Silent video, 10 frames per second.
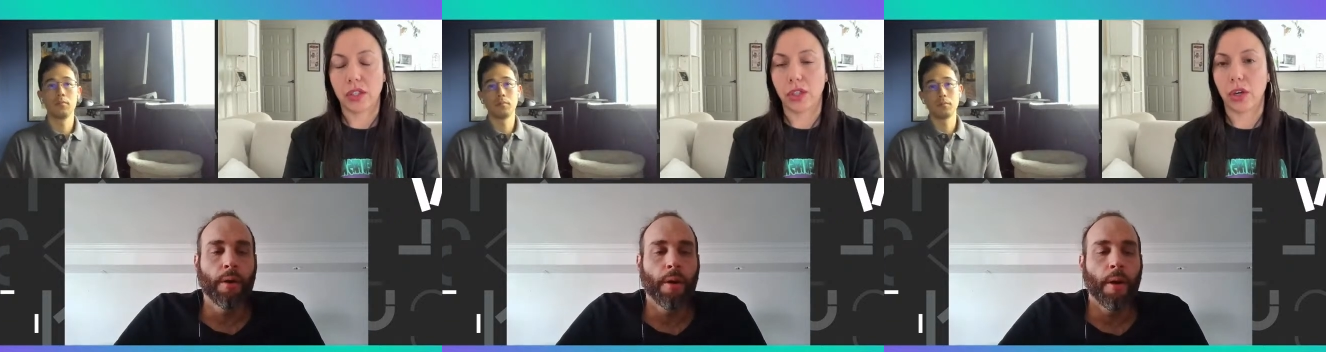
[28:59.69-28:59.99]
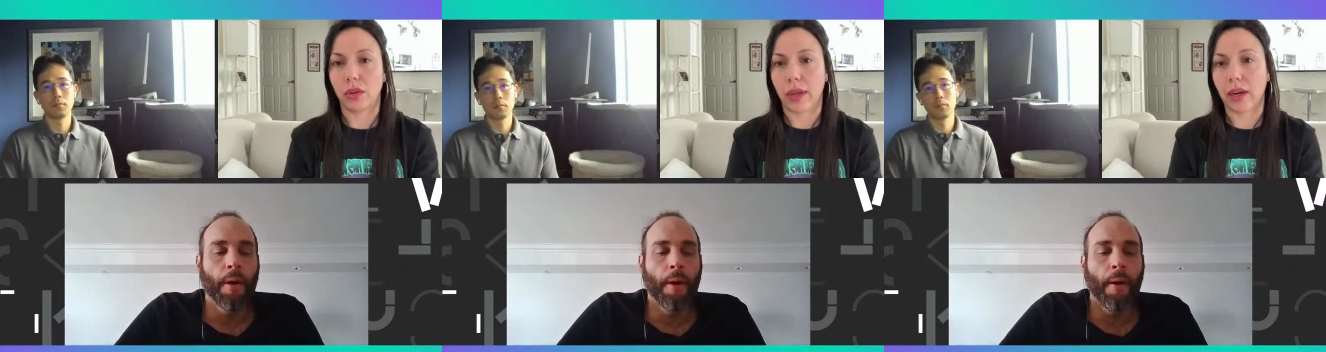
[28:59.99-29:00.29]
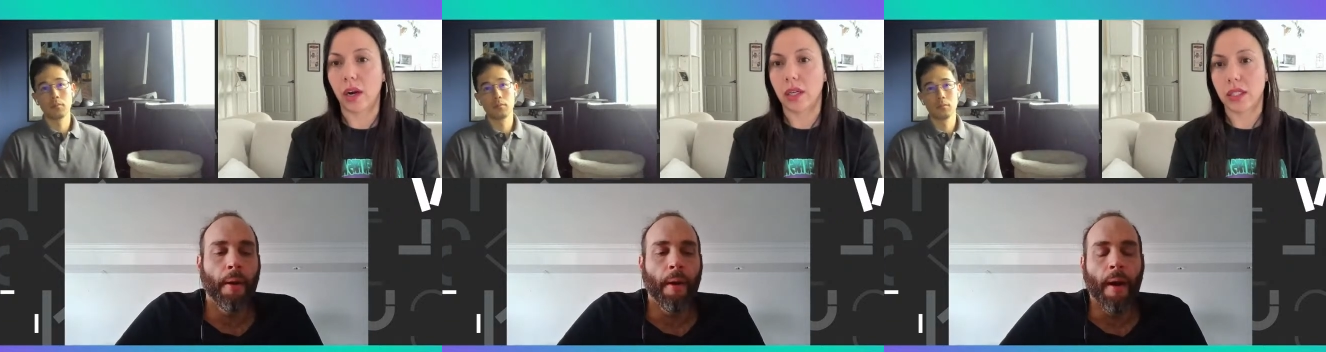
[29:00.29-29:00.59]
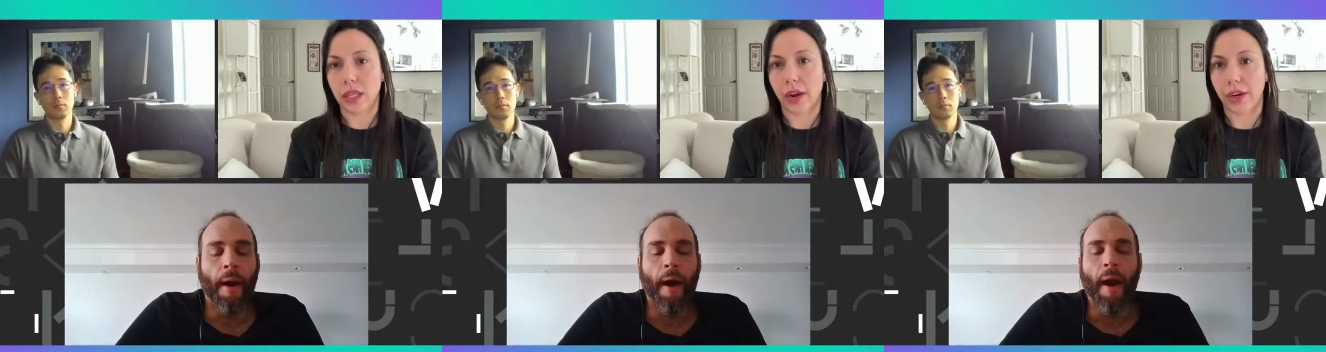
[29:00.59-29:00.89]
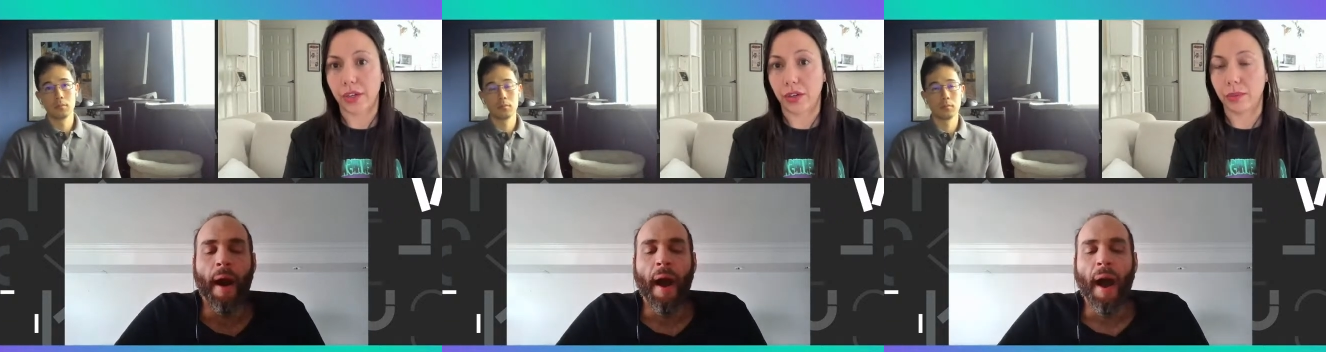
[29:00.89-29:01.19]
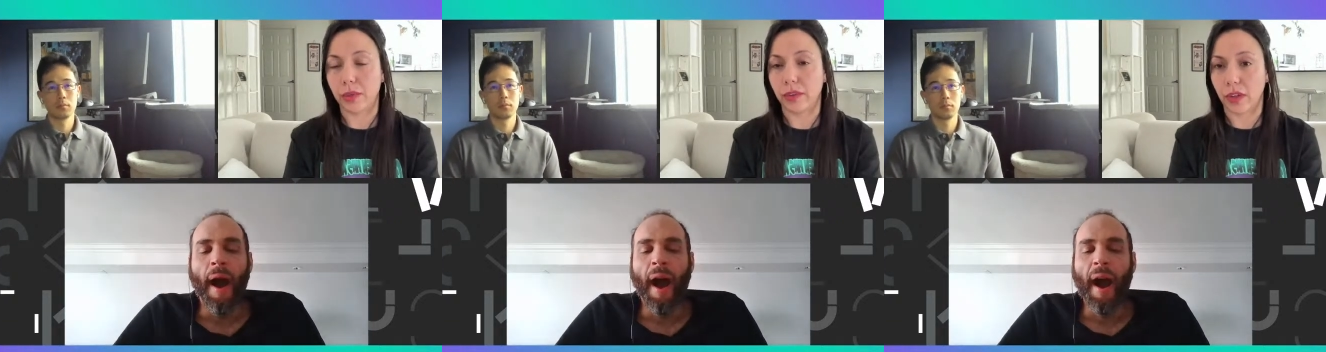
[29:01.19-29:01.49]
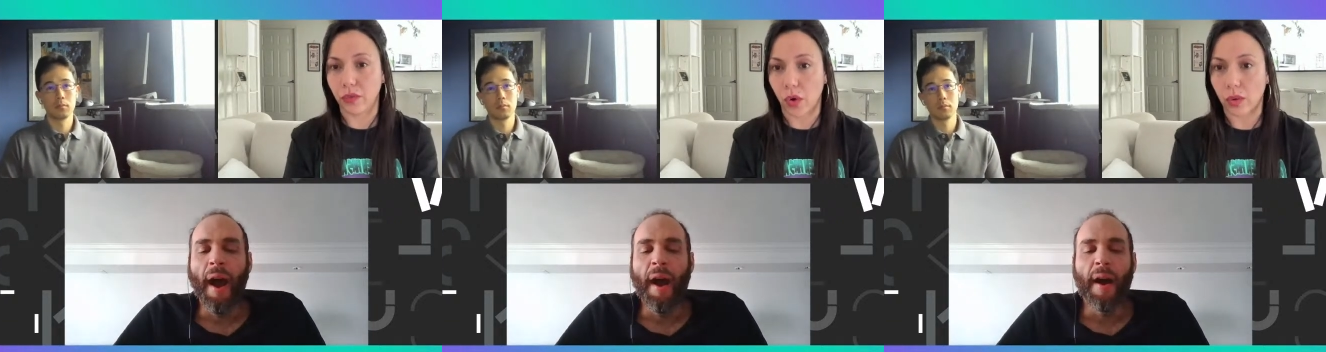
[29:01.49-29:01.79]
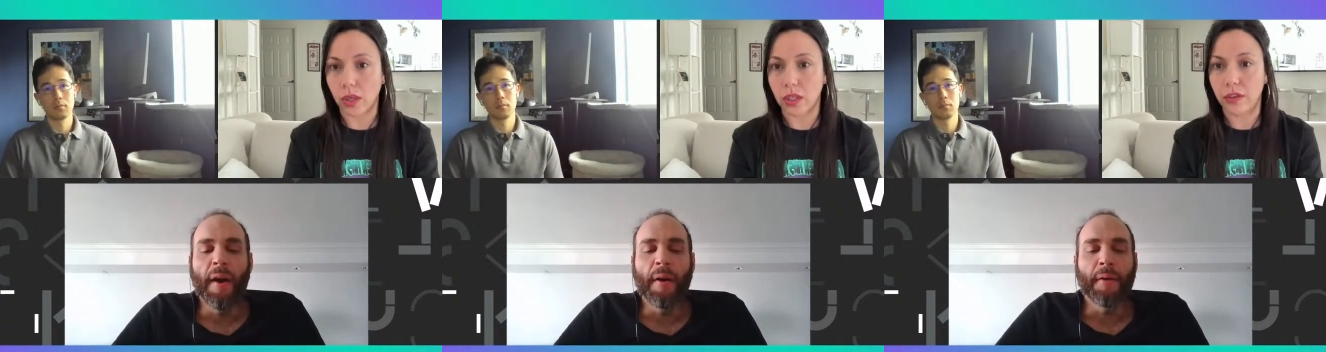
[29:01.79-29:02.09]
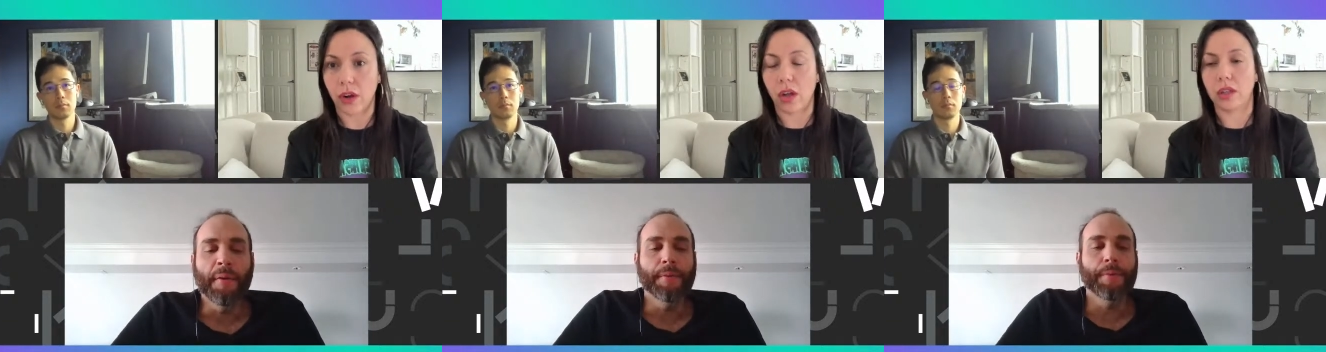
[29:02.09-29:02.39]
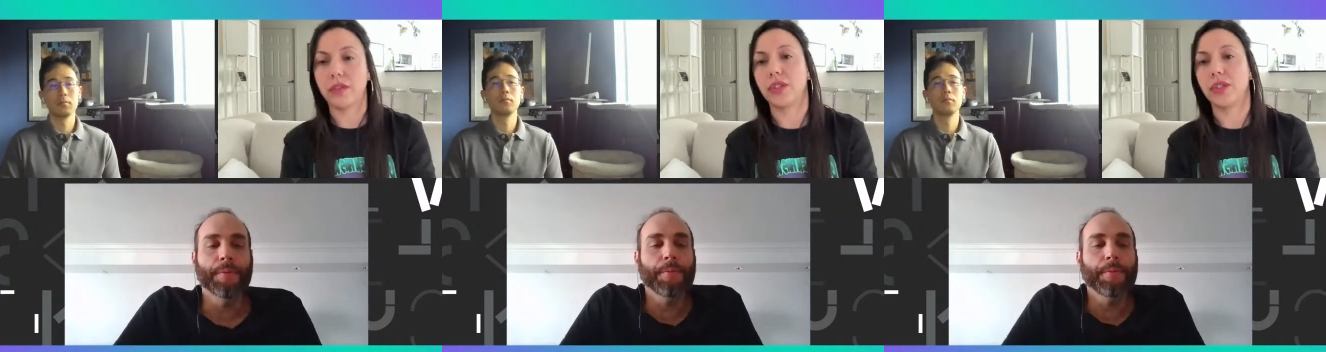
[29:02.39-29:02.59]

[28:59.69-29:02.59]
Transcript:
Speaker 1: like our entire year moving forward, all of